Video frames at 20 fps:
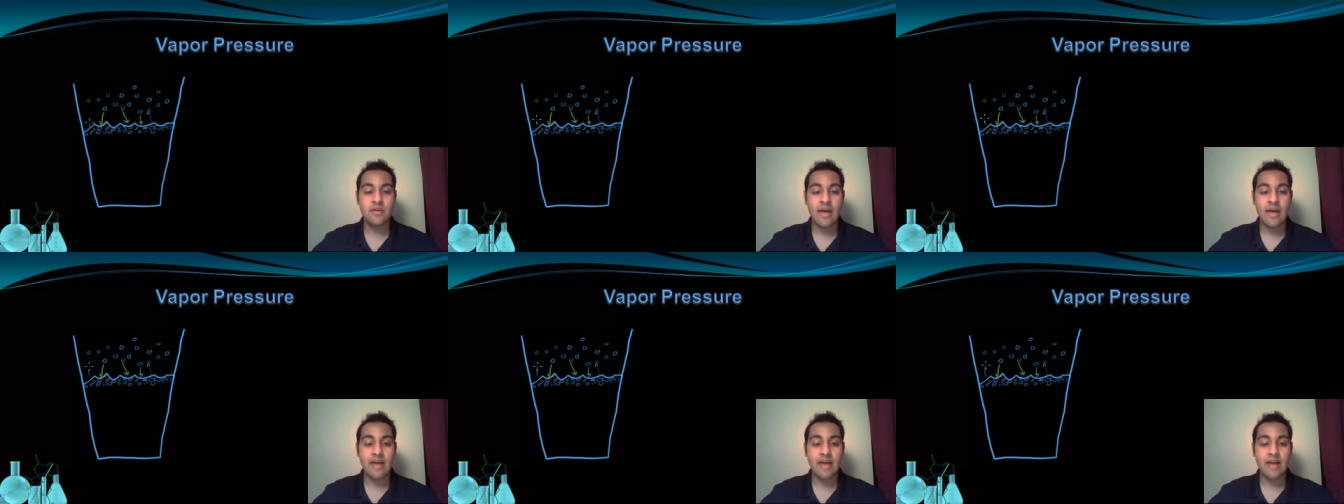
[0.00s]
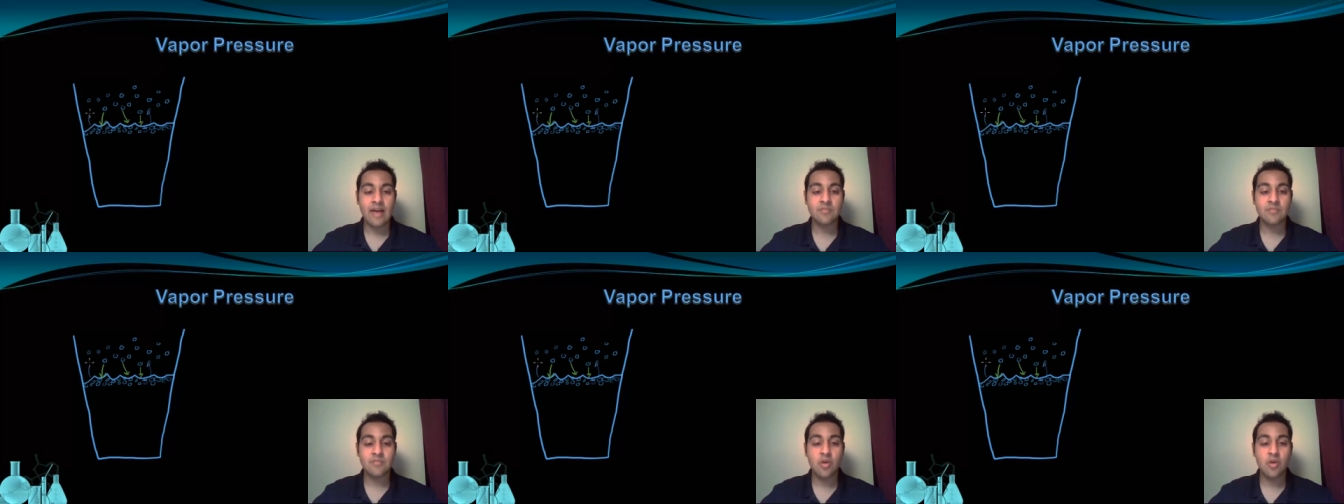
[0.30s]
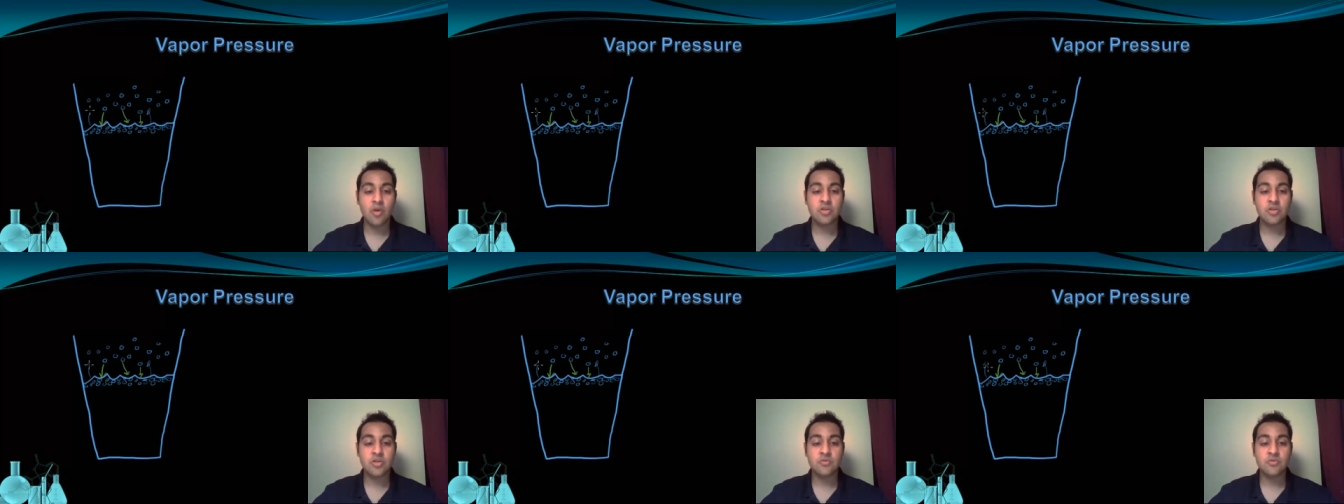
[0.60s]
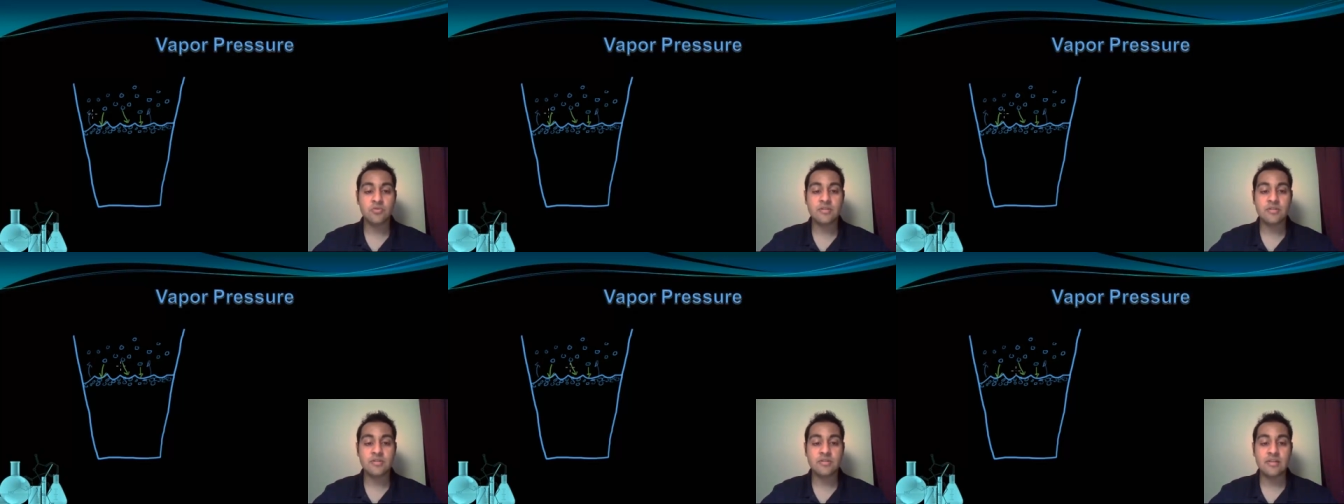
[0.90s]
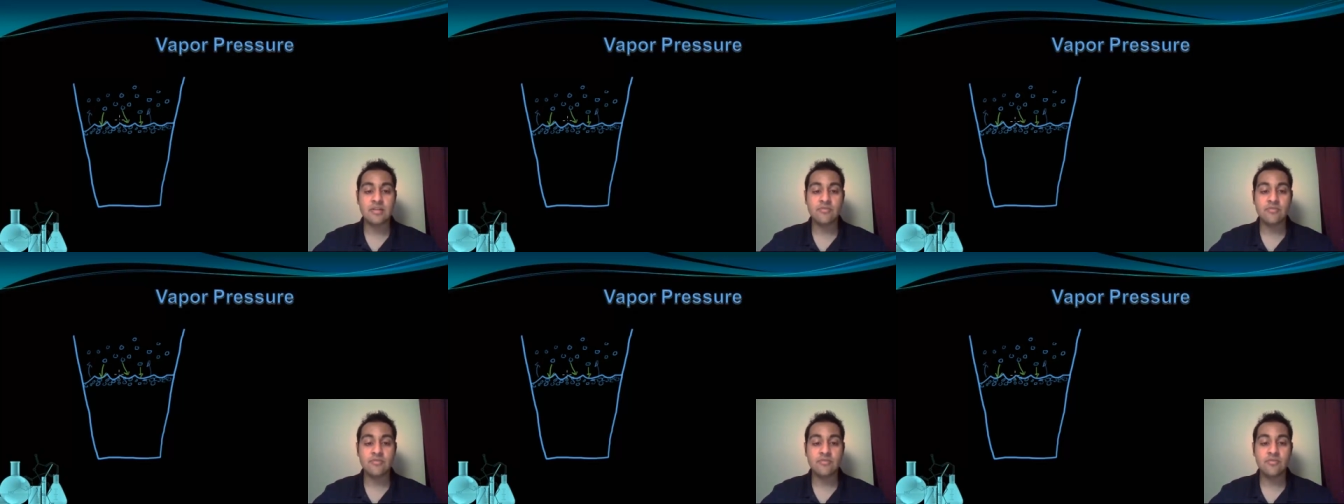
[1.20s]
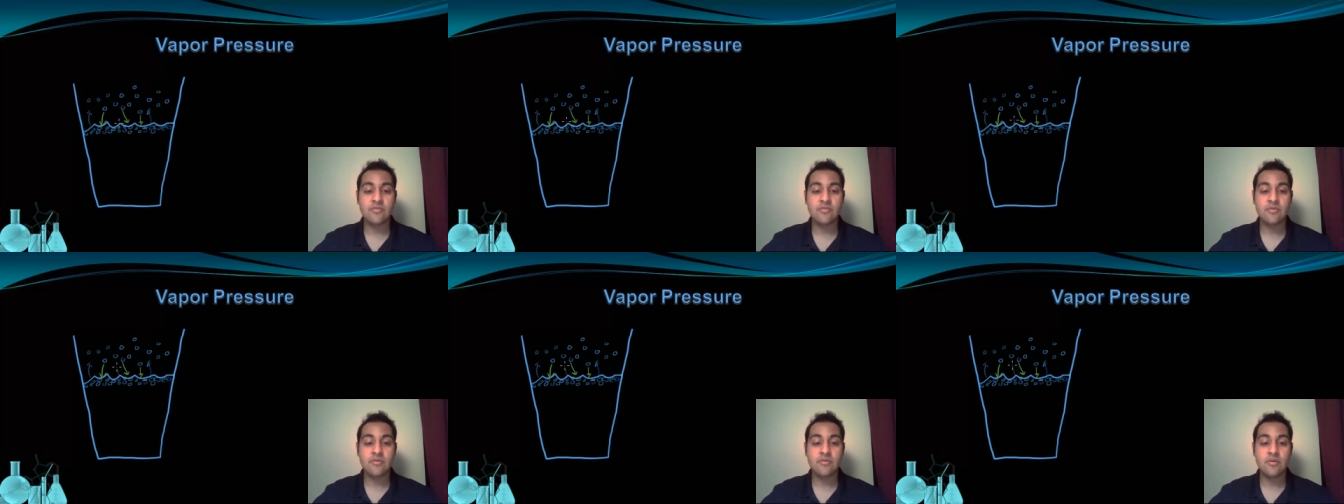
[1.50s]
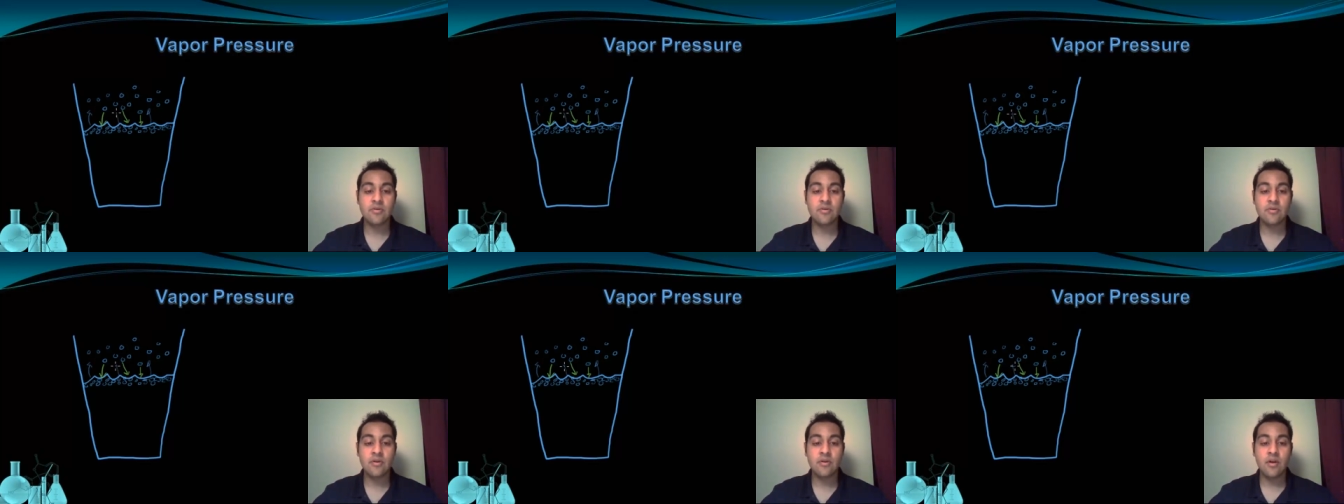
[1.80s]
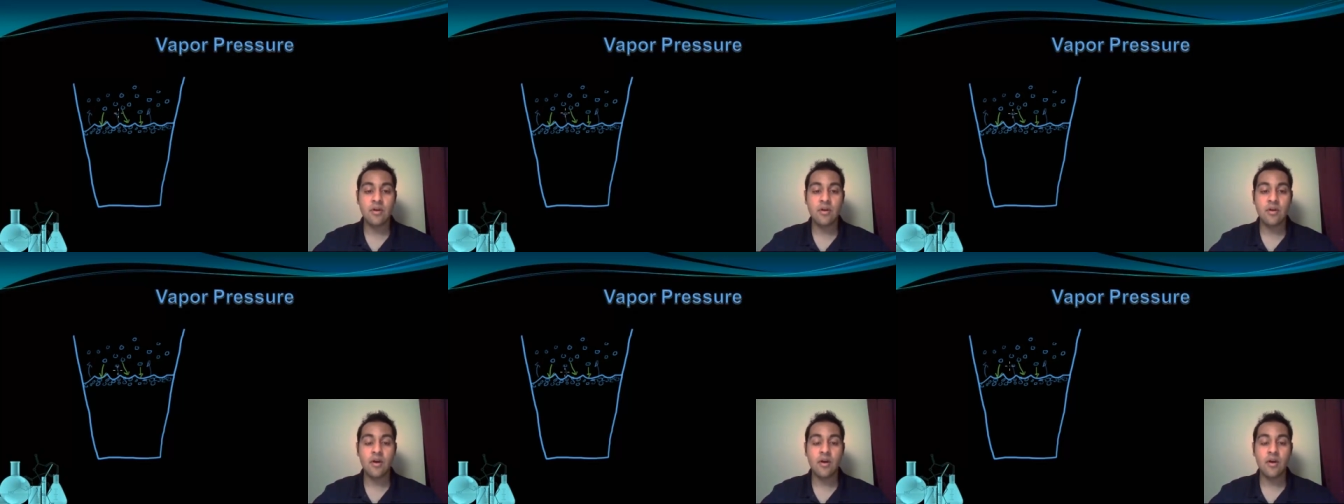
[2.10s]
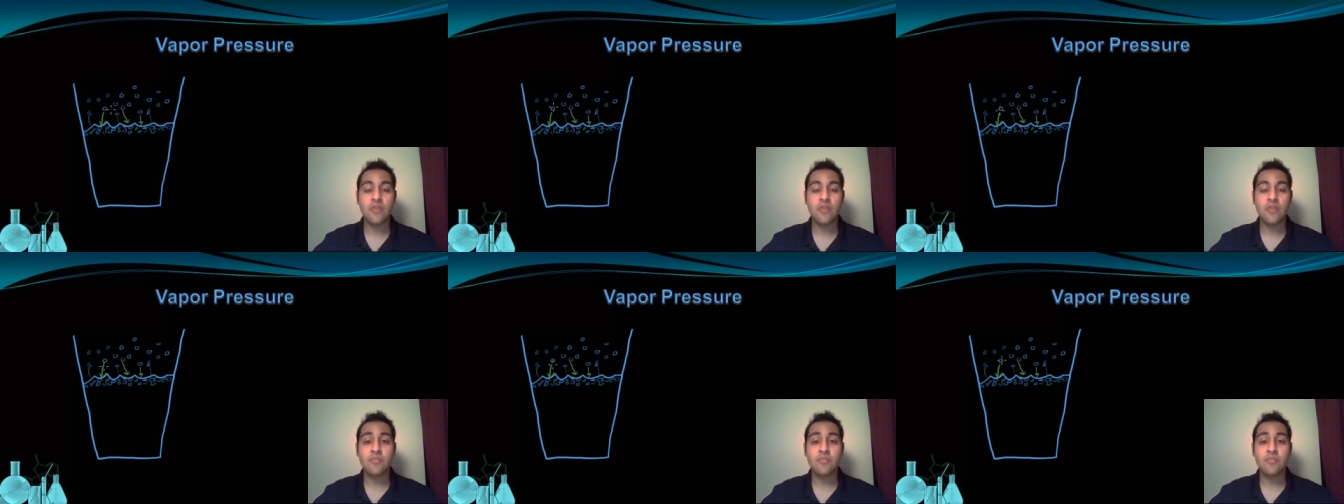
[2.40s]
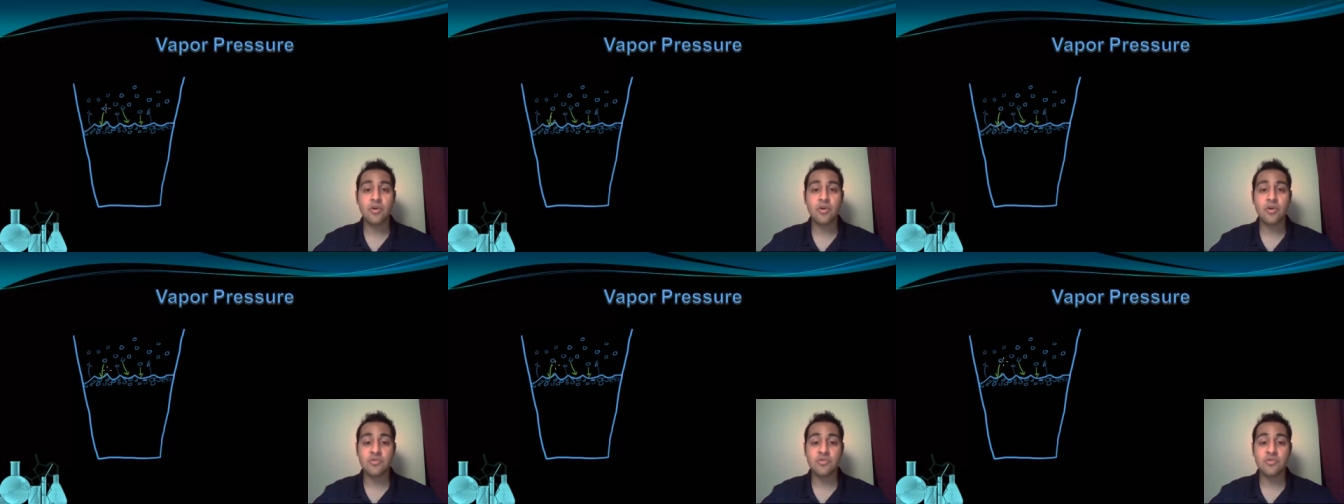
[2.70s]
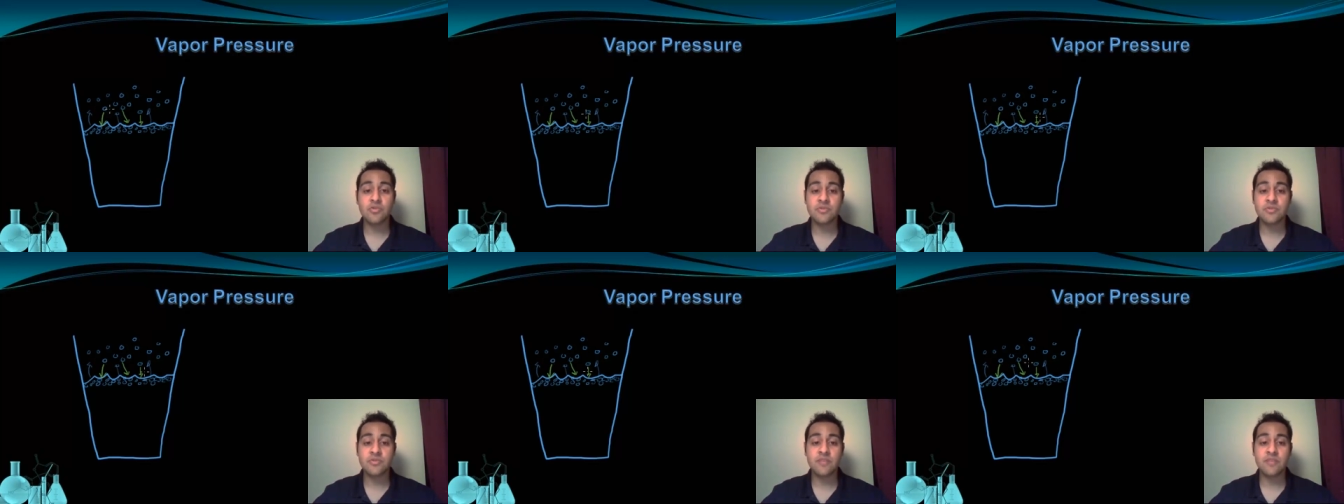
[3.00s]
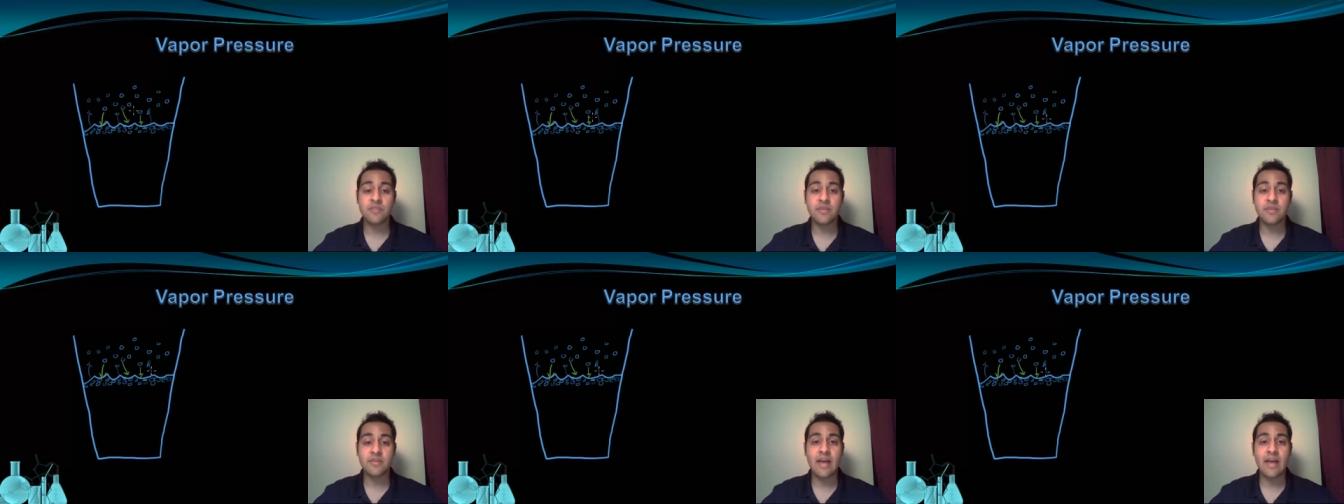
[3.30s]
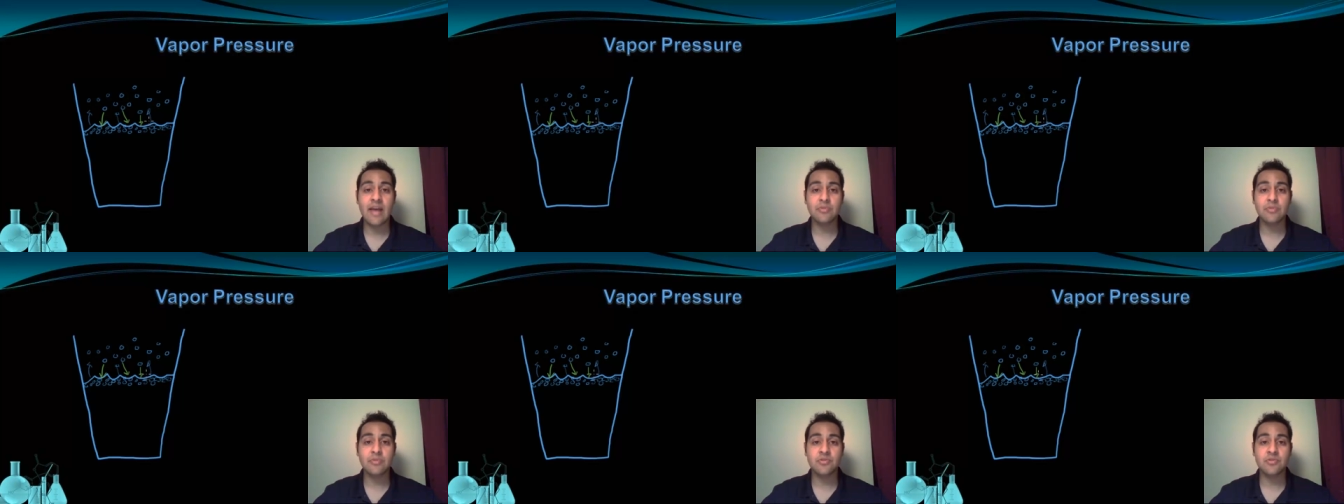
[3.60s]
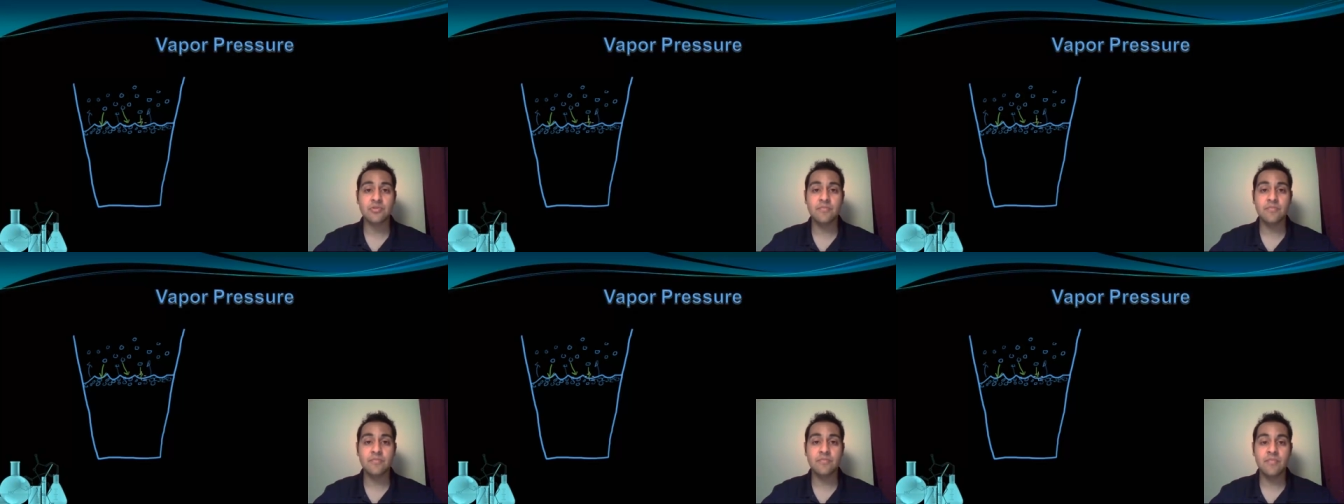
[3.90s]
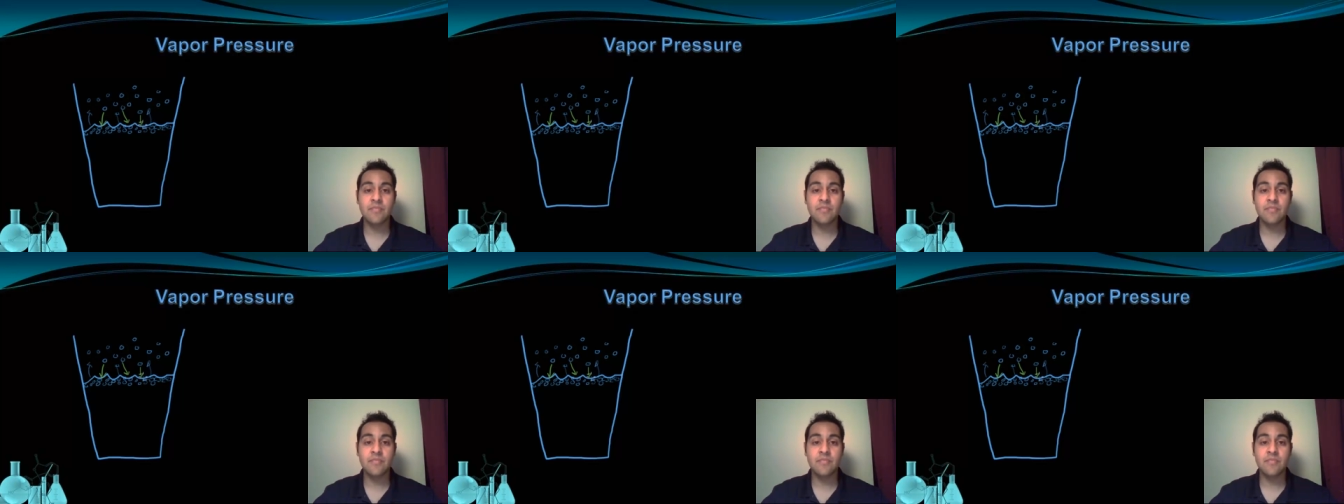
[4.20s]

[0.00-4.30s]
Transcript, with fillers: As molecules leave, other molecules get recaptured,